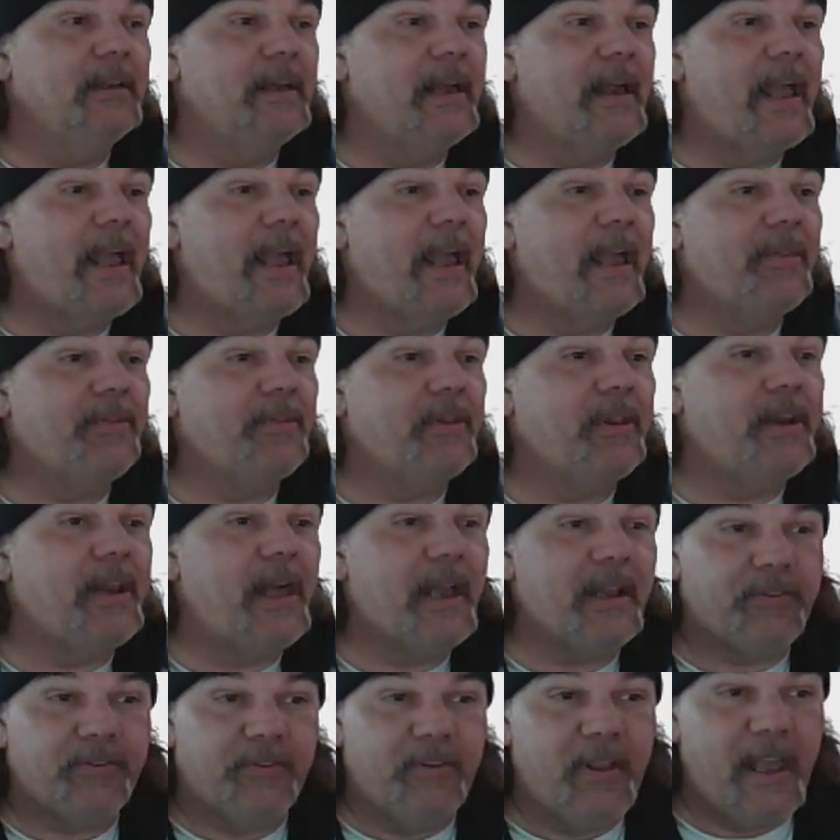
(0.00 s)
And the
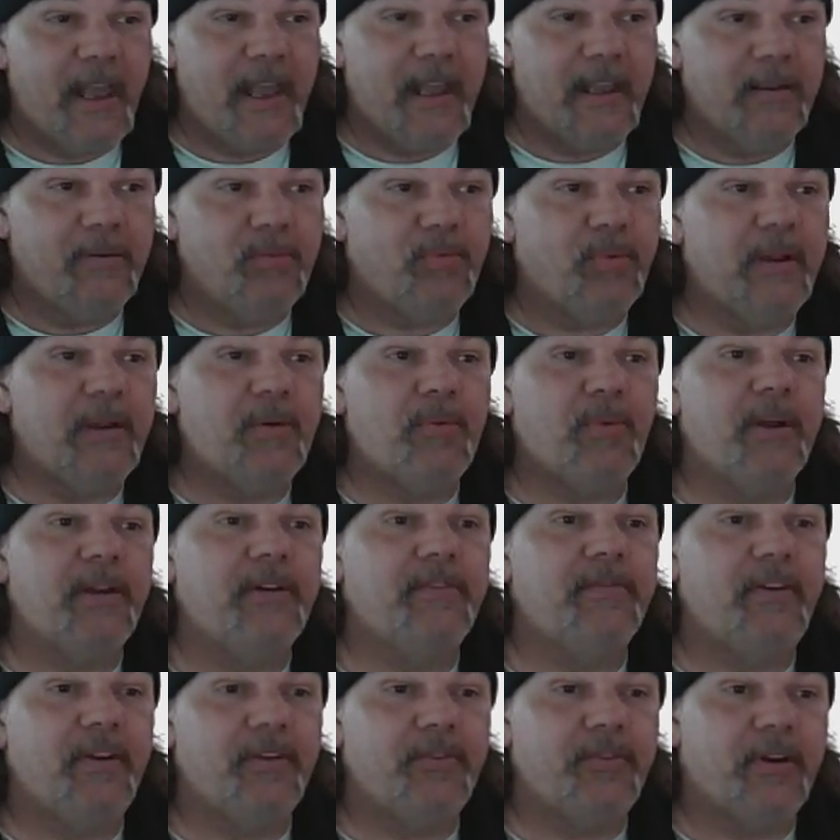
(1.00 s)
next day we
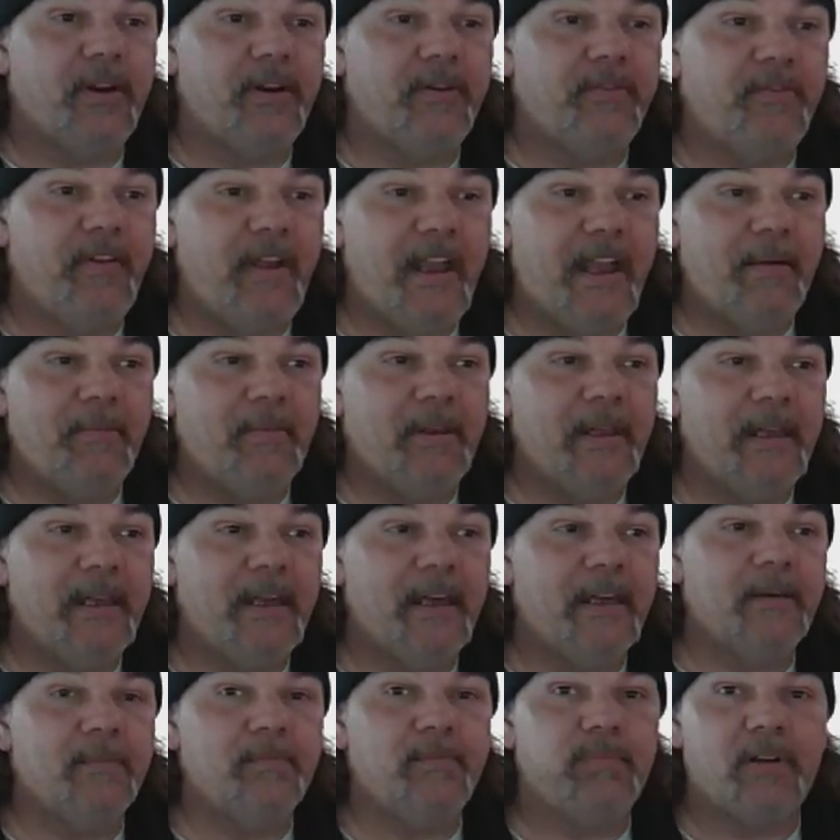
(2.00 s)
went and visited family
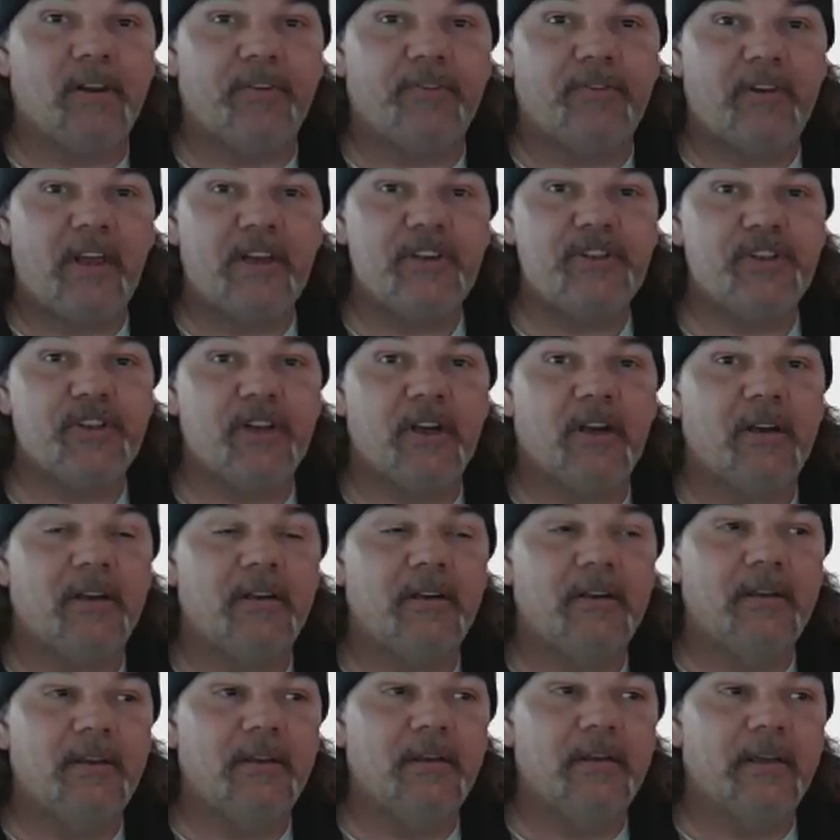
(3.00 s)
in Placentia,
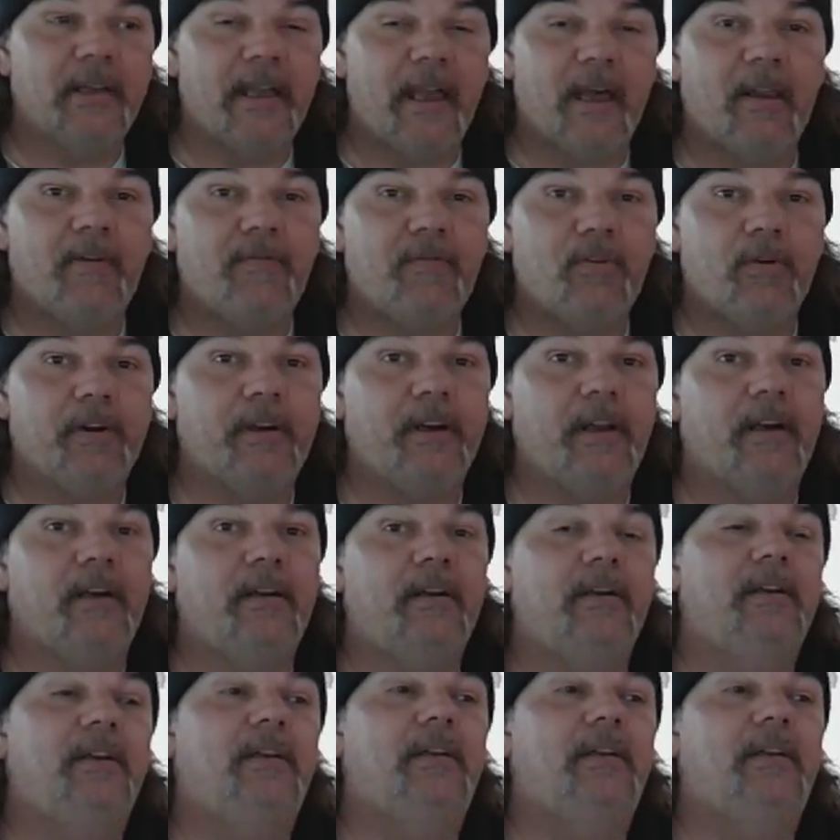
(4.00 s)
California.